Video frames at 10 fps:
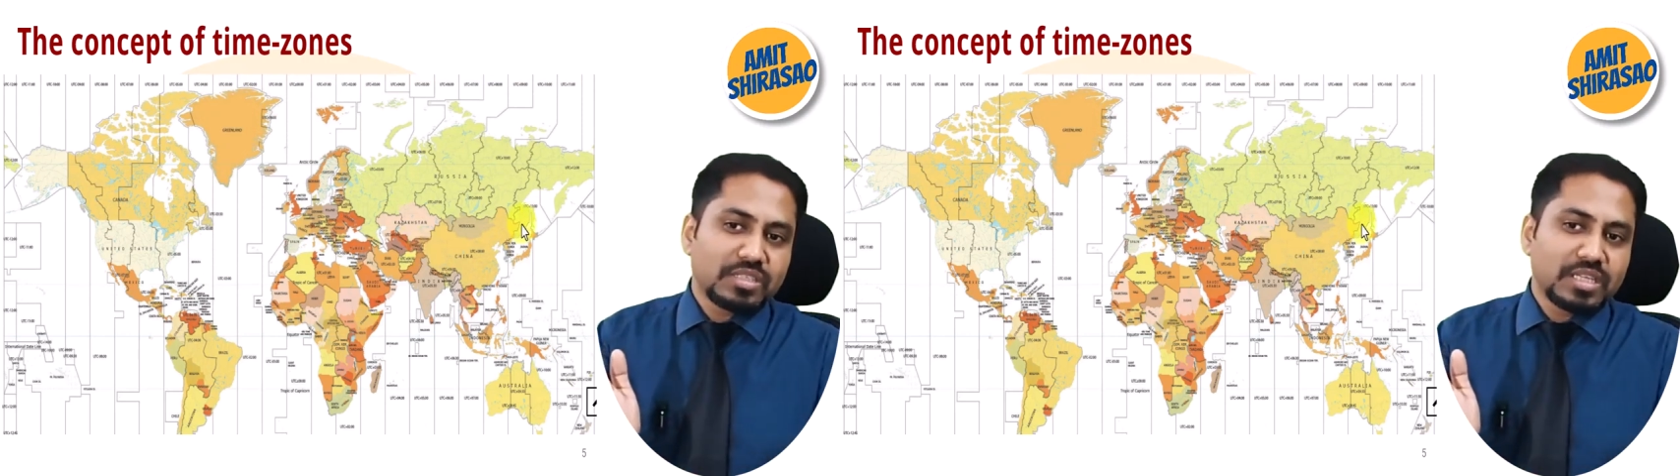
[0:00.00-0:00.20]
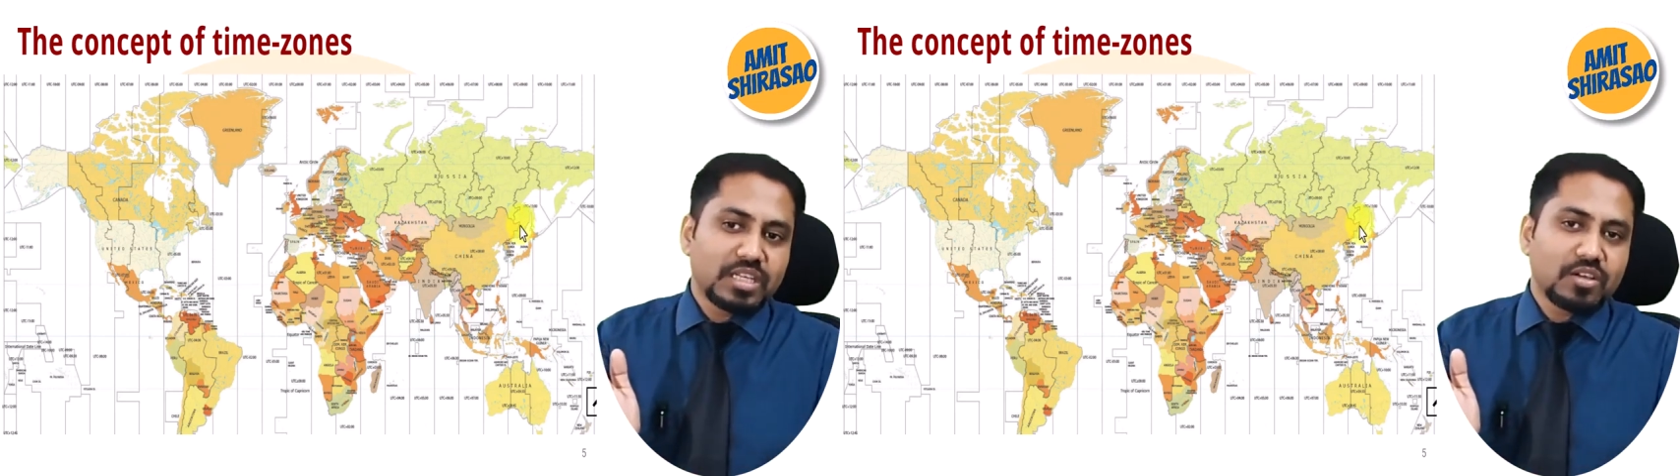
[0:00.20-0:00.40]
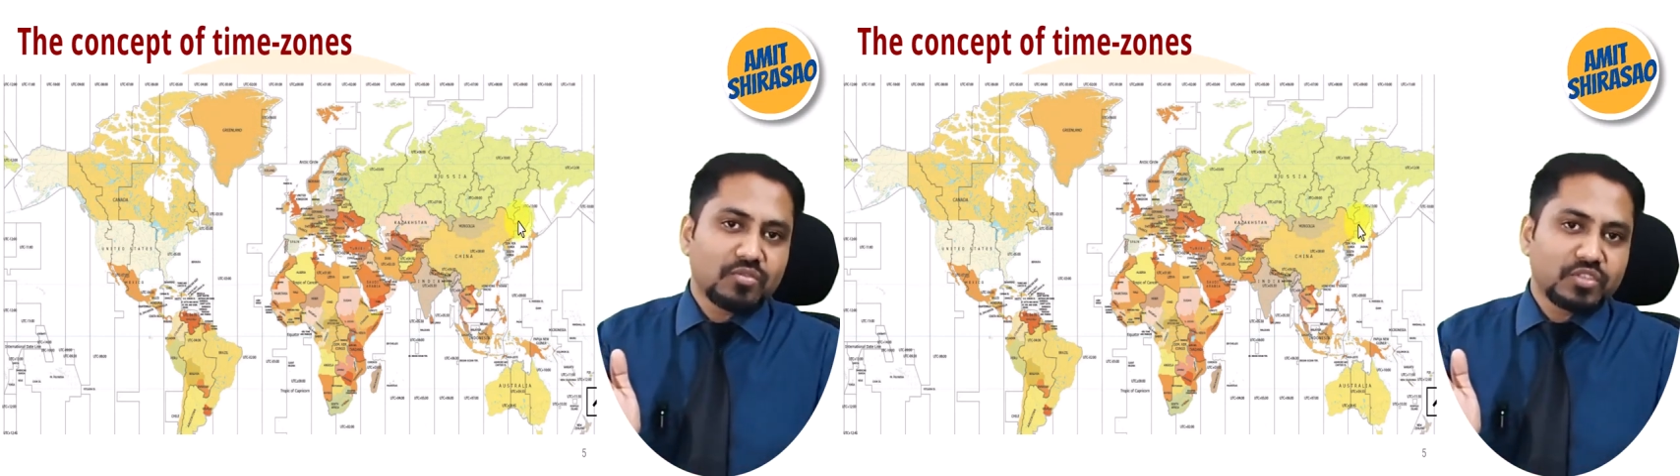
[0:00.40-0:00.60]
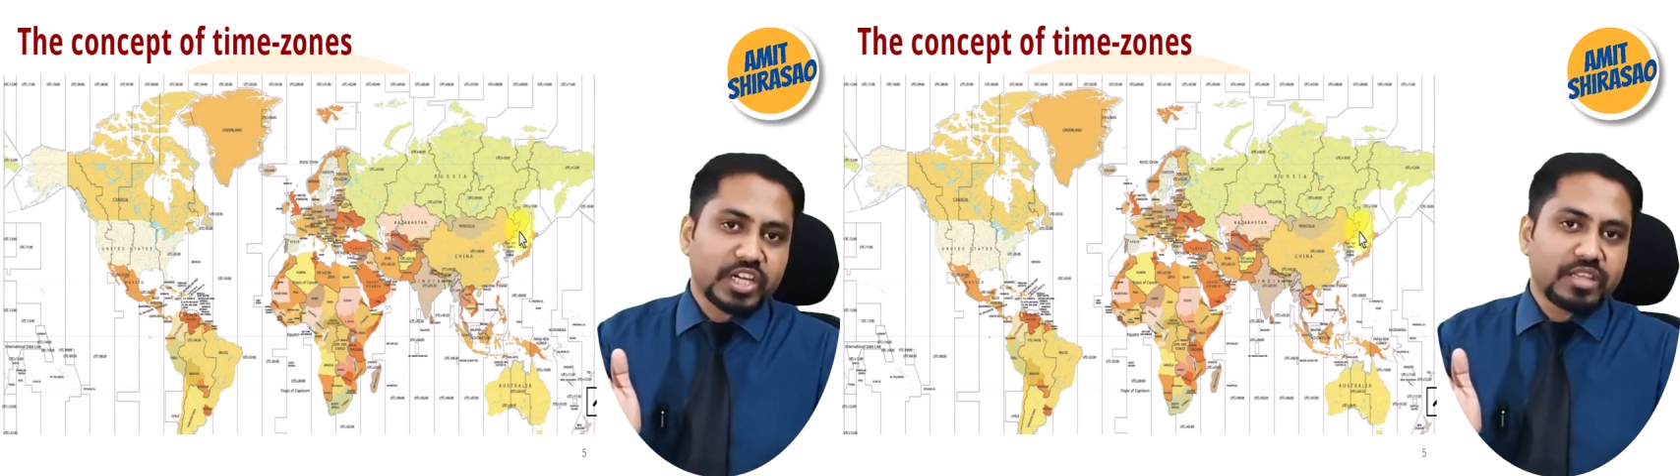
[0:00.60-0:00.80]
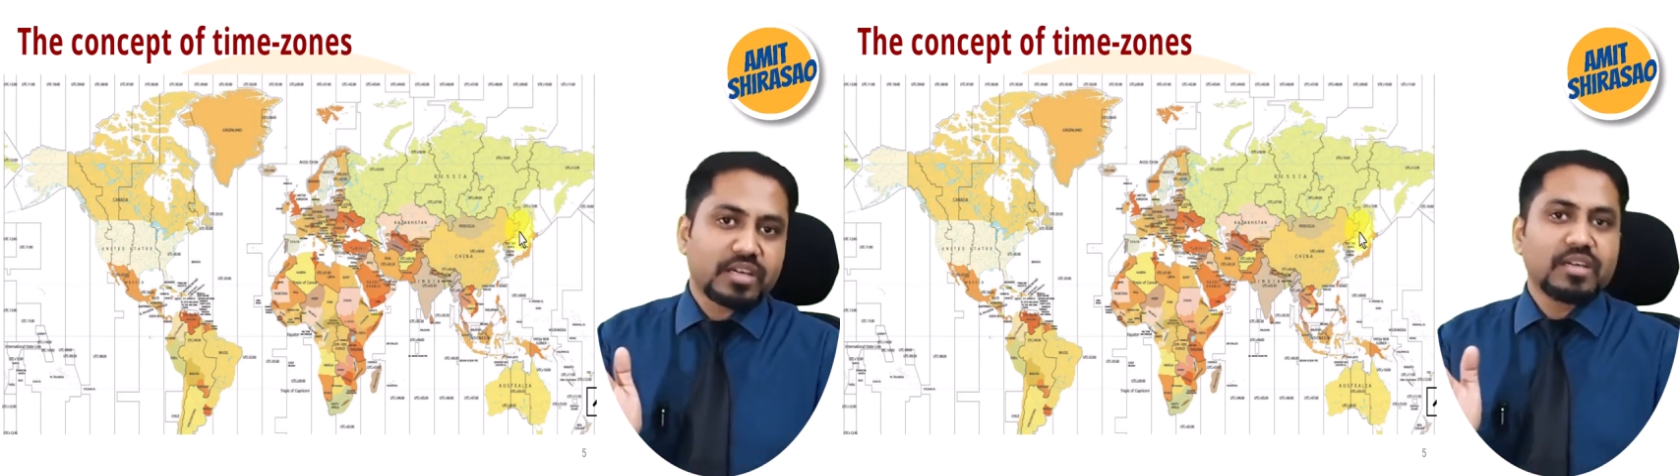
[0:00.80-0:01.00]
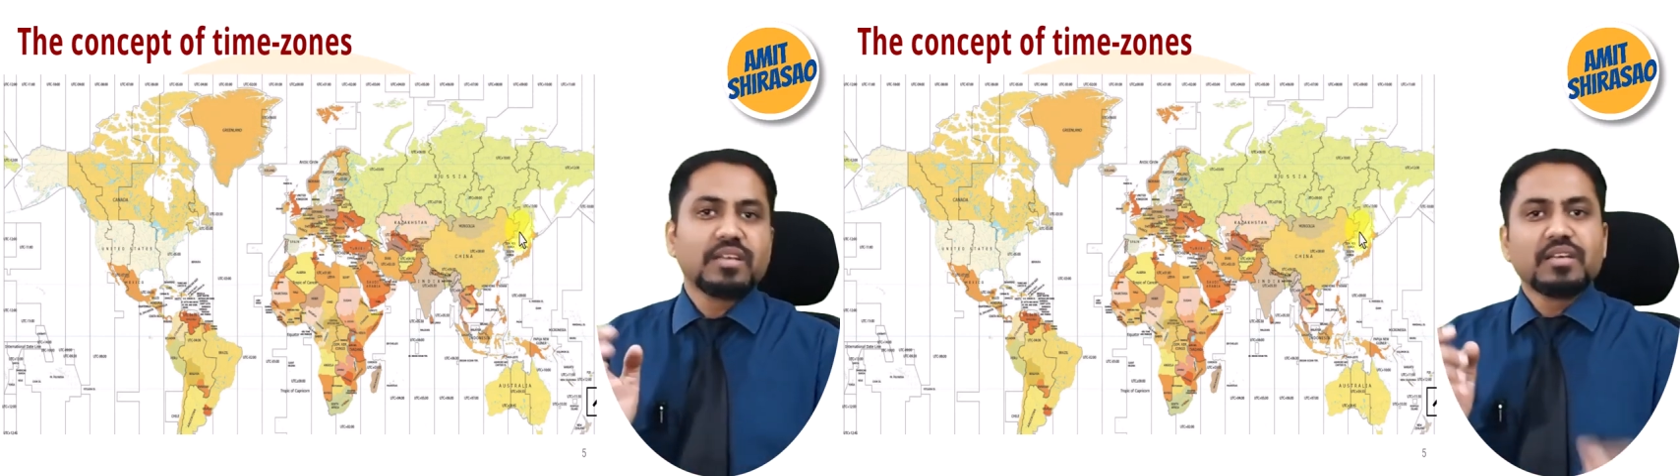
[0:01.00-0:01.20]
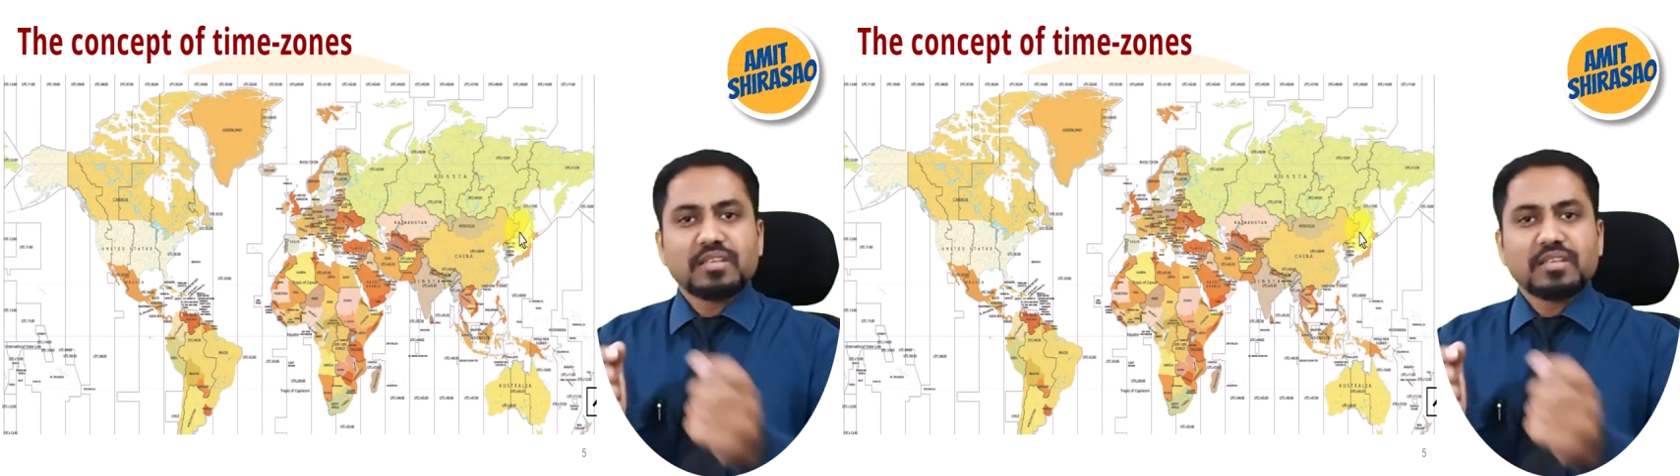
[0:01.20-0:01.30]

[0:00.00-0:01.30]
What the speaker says: city of China,